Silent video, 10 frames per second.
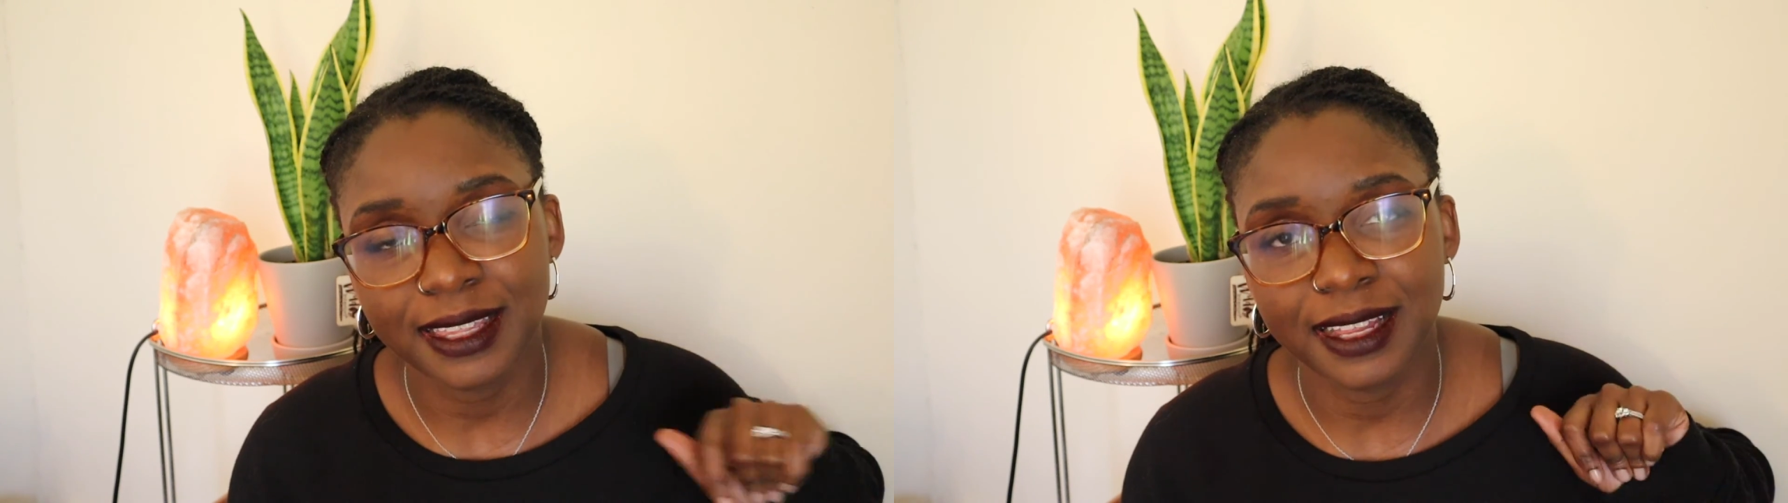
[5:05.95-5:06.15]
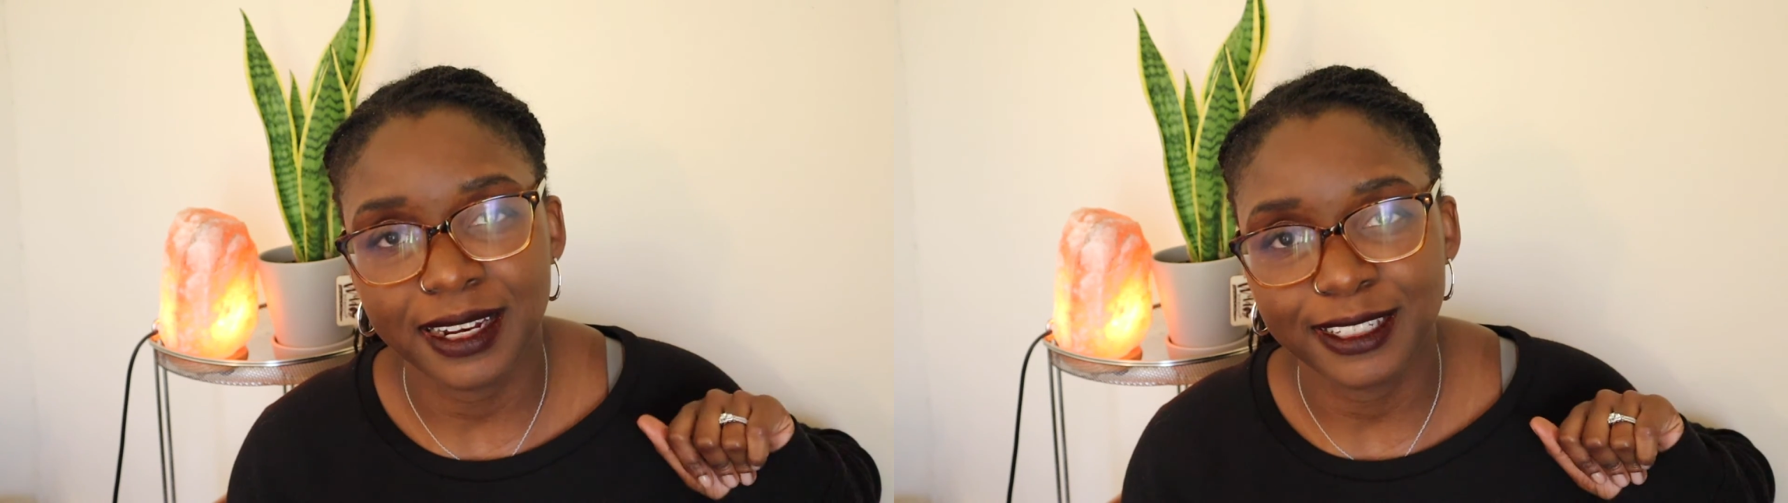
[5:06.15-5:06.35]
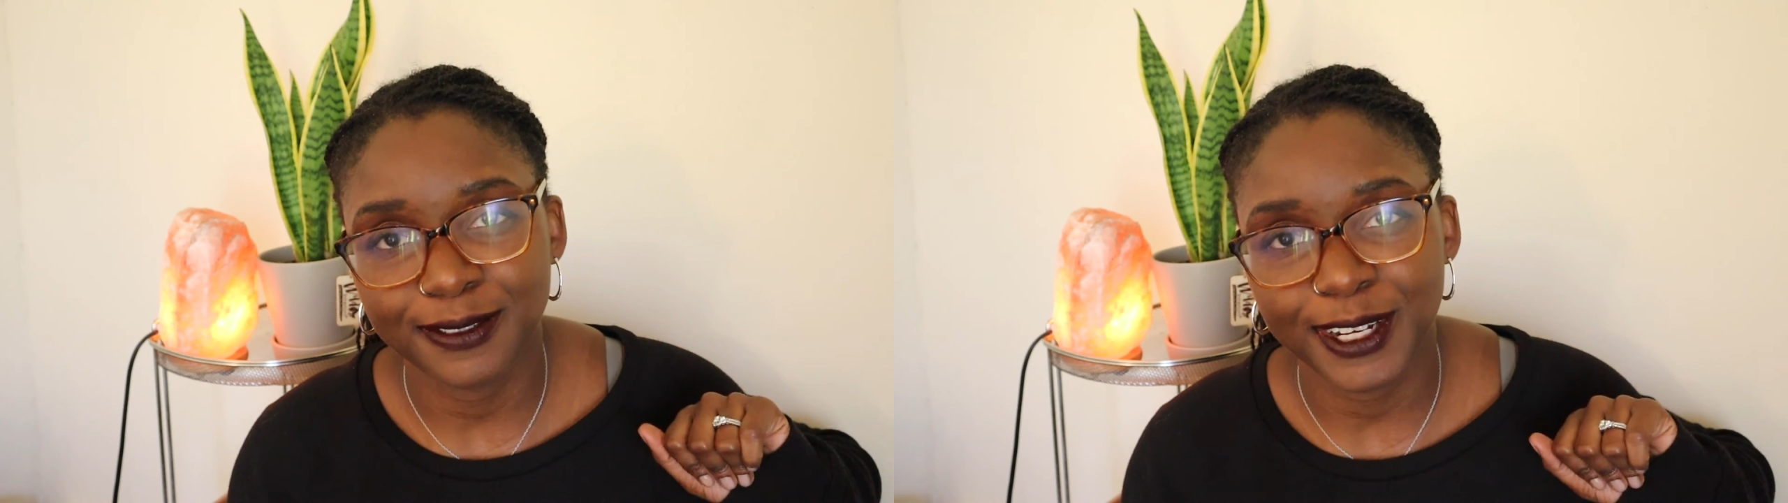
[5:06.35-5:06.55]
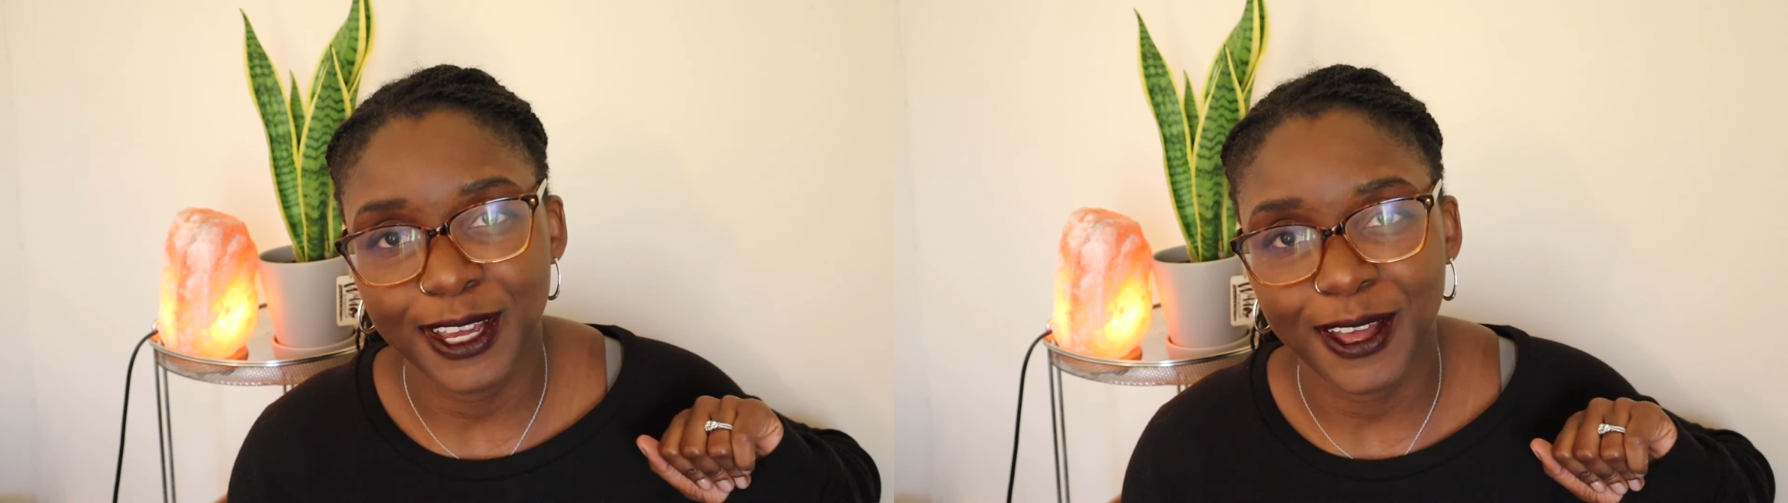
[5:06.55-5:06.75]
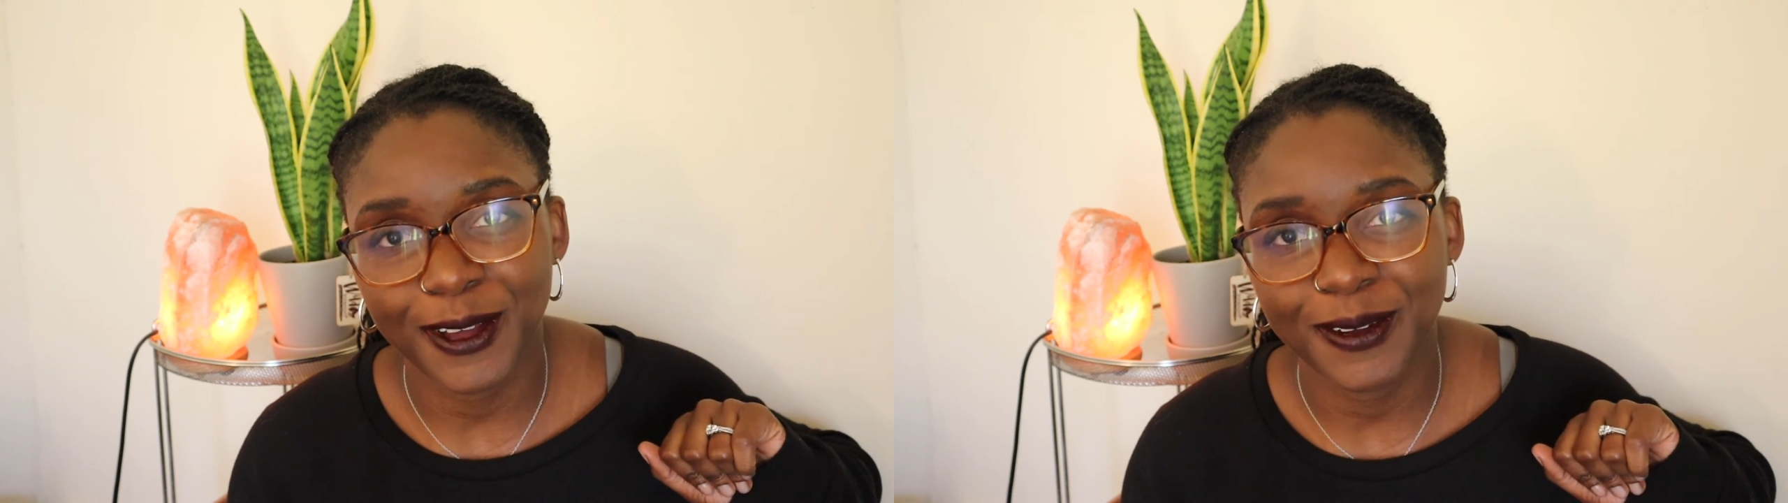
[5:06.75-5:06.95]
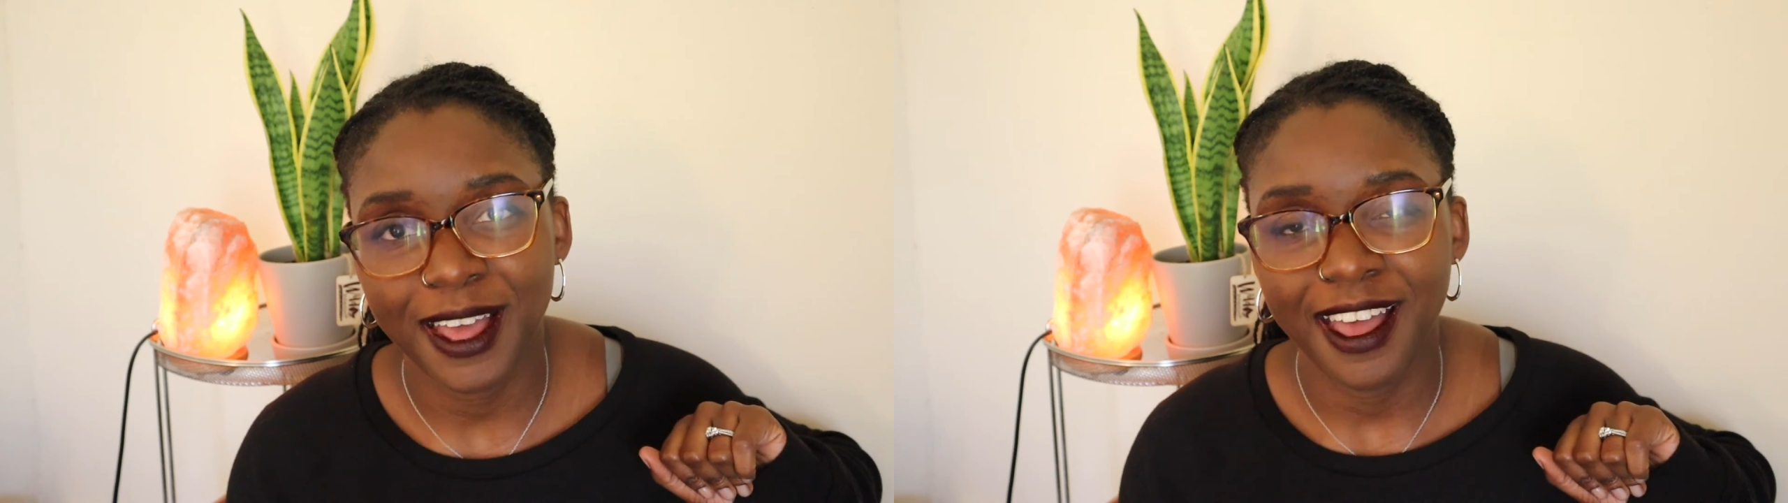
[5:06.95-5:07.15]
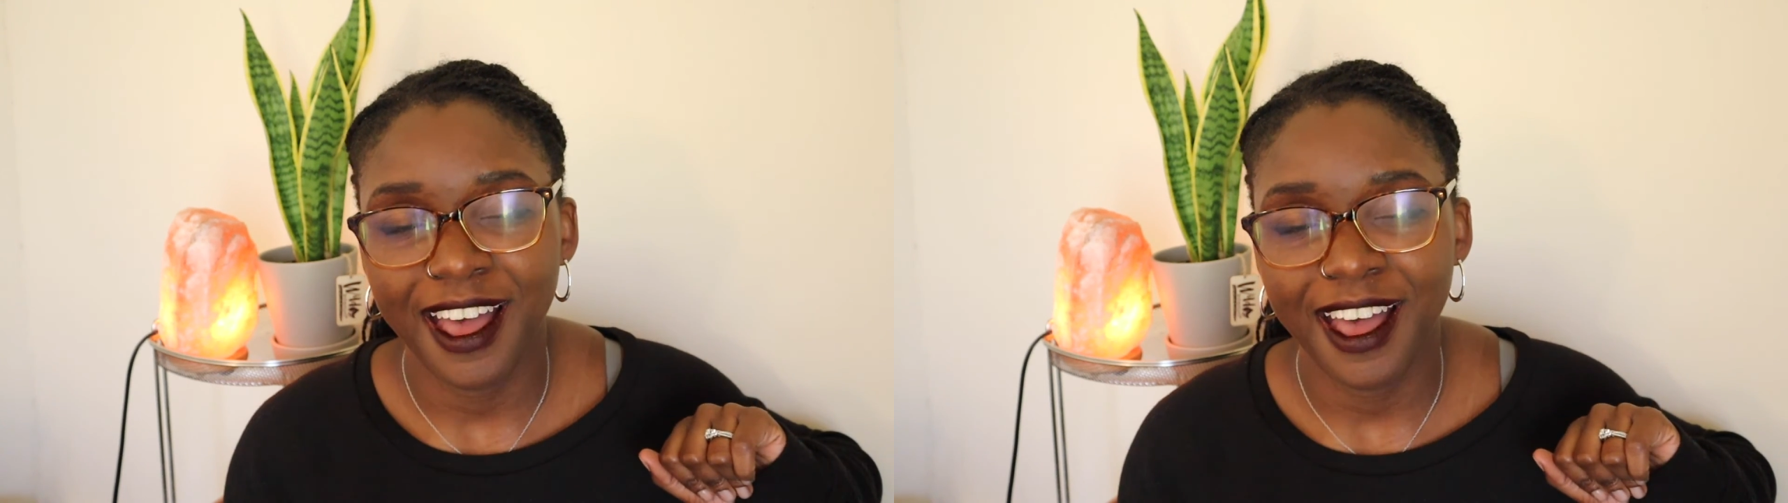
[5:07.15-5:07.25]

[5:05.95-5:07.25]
in the next video.